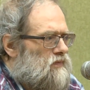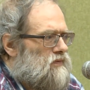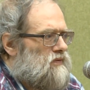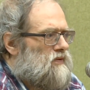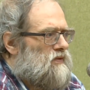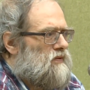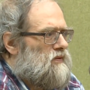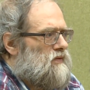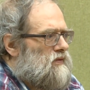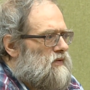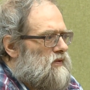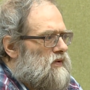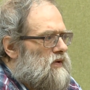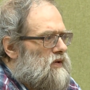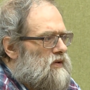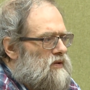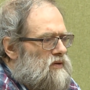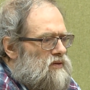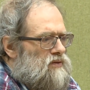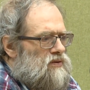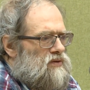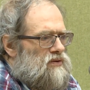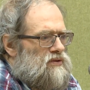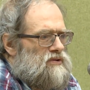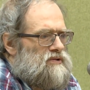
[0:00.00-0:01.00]
the
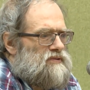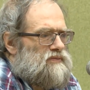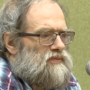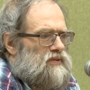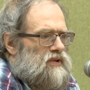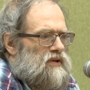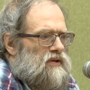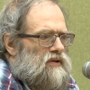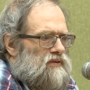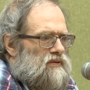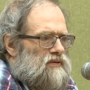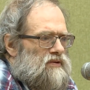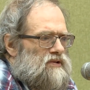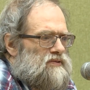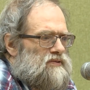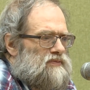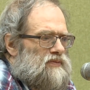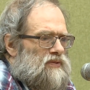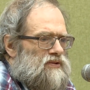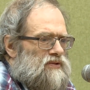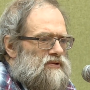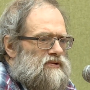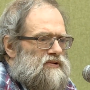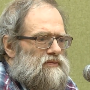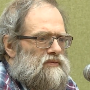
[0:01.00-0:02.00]
Hindus being
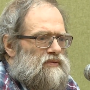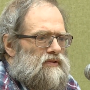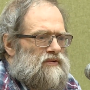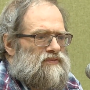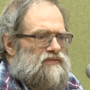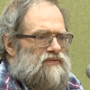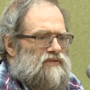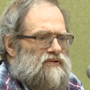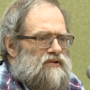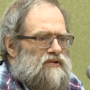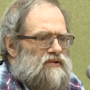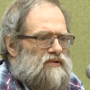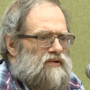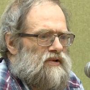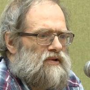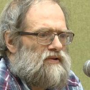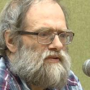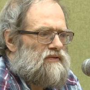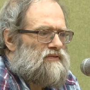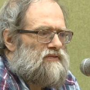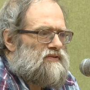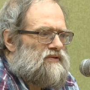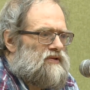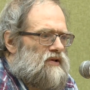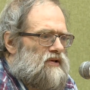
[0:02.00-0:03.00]
responsible for the death
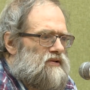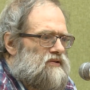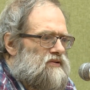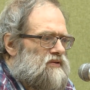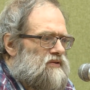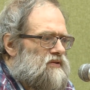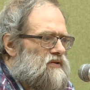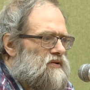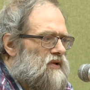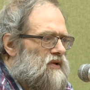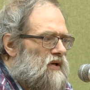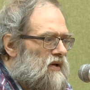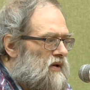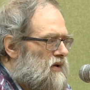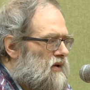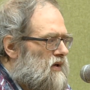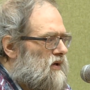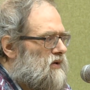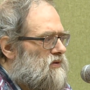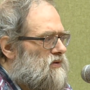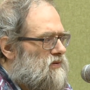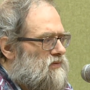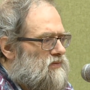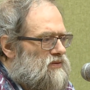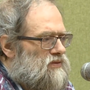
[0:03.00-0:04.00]
of Sanskrit
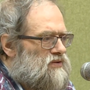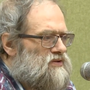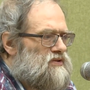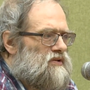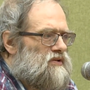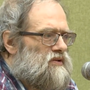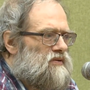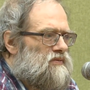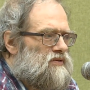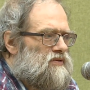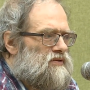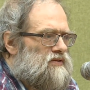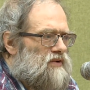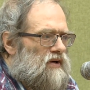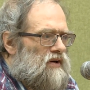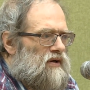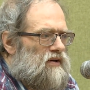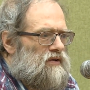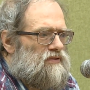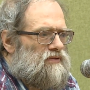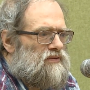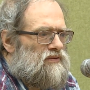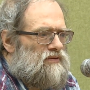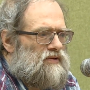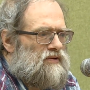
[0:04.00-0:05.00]
and the Muslims
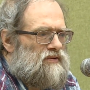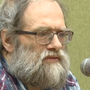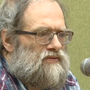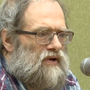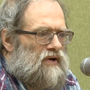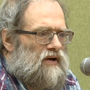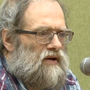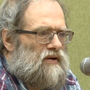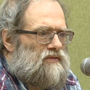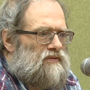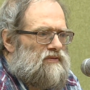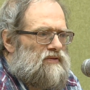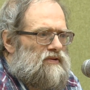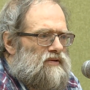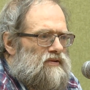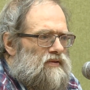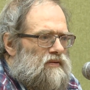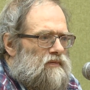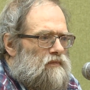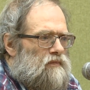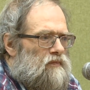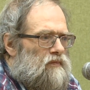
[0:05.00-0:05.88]
trying to revive it.